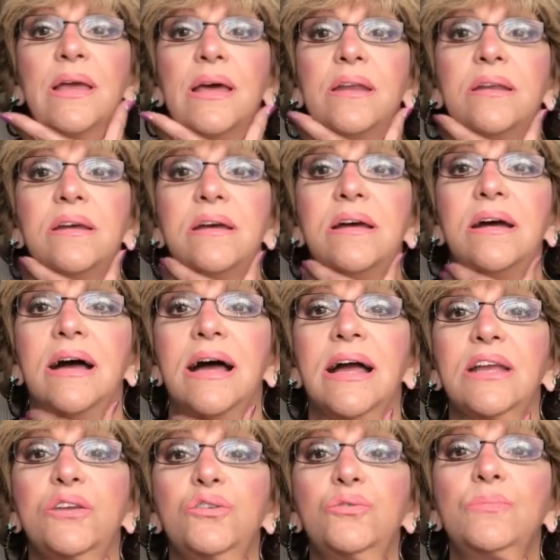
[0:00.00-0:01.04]
and
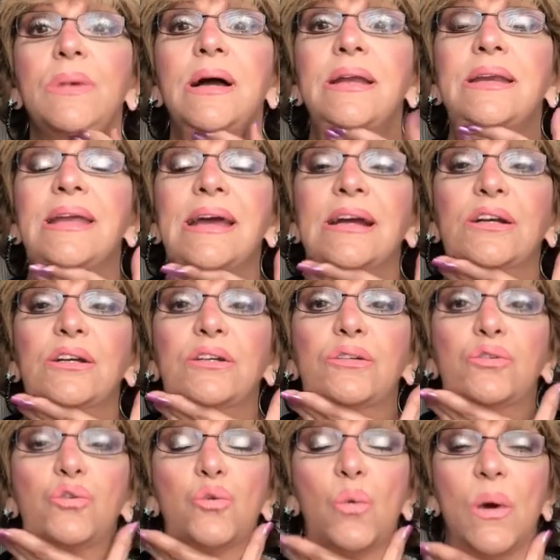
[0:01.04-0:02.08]
I do my neck
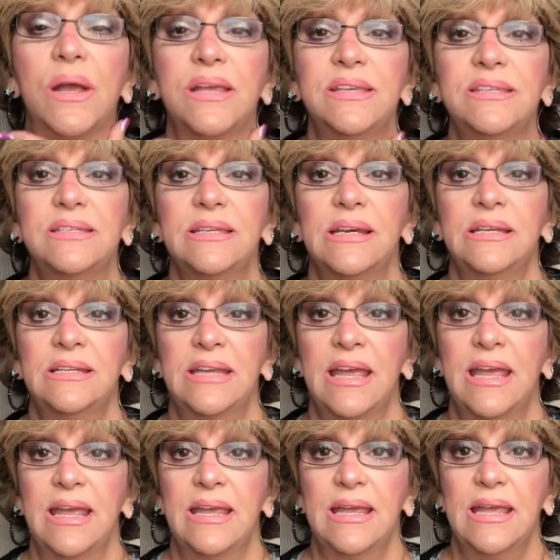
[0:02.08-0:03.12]
twice a
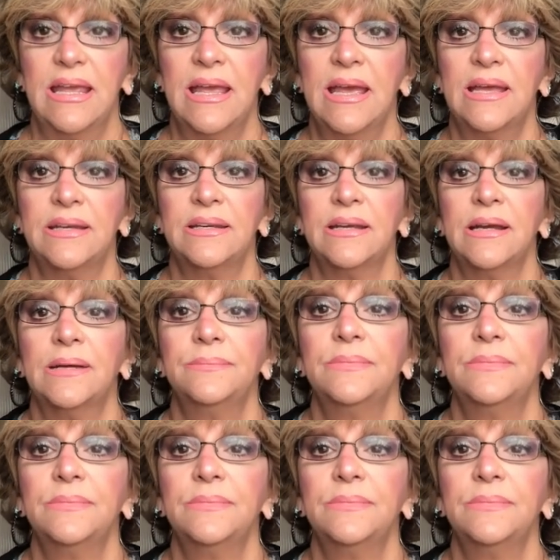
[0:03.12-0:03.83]
day, and